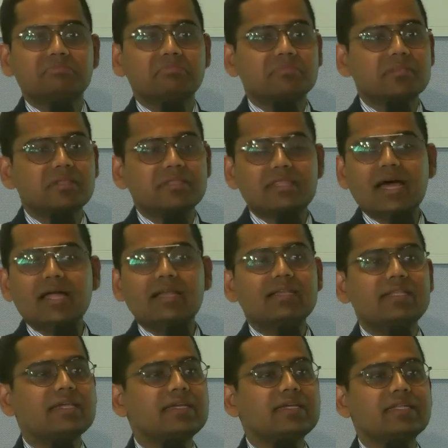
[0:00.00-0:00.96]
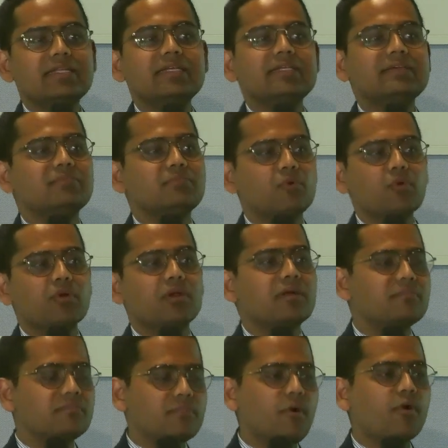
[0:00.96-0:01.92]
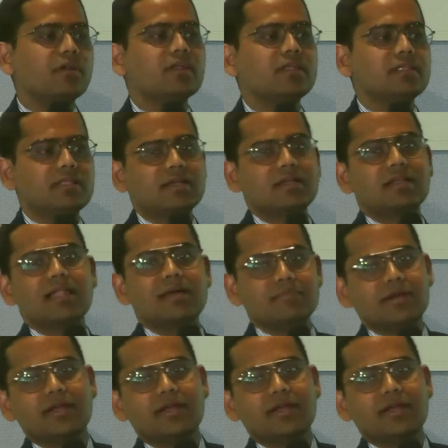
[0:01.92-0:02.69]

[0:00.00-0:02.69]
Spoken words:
that degree more important than climate